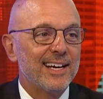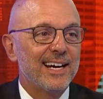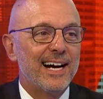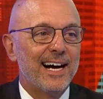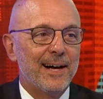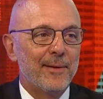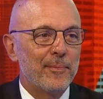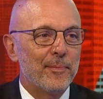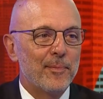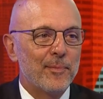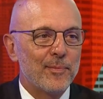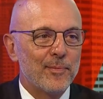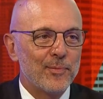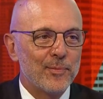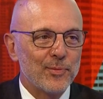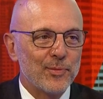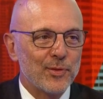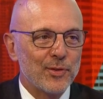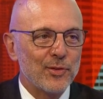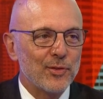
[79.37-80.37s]
Uh,
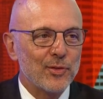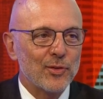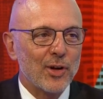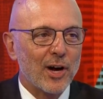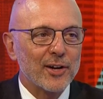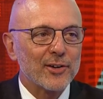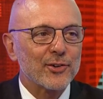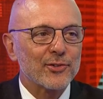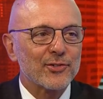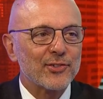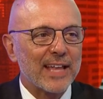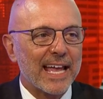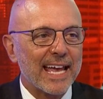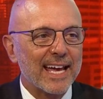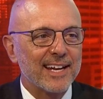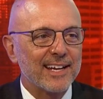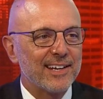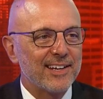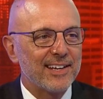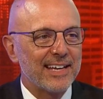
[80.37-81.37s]

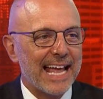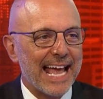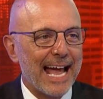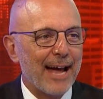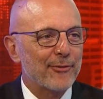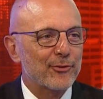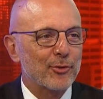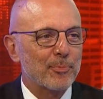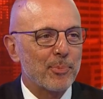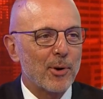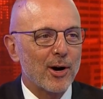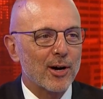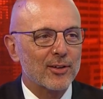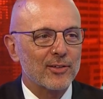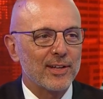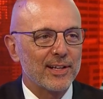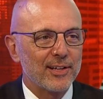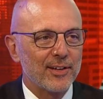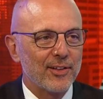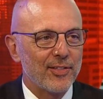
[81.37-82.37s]
understand after
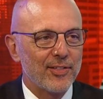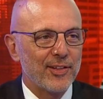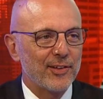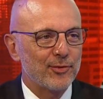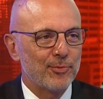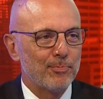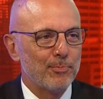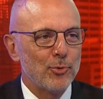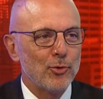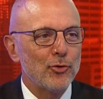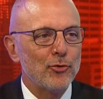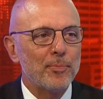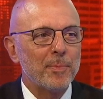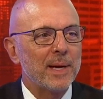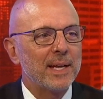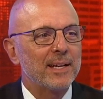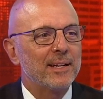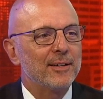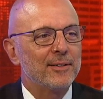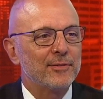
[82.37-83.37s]
Parkland, this
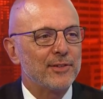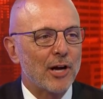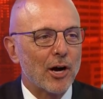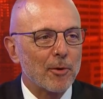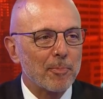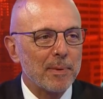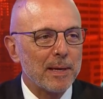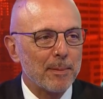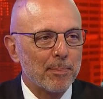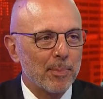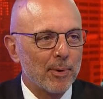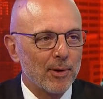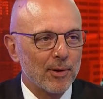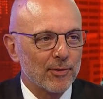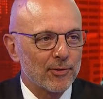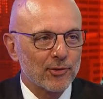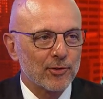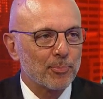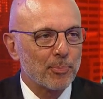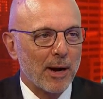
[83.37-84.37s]
movement of young
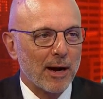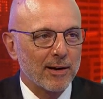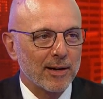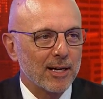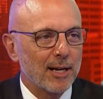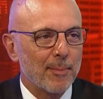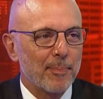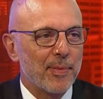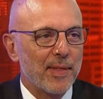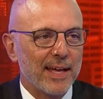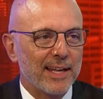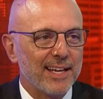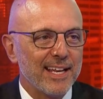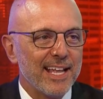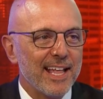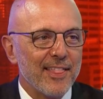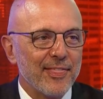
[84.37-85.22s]
people sprouted up that,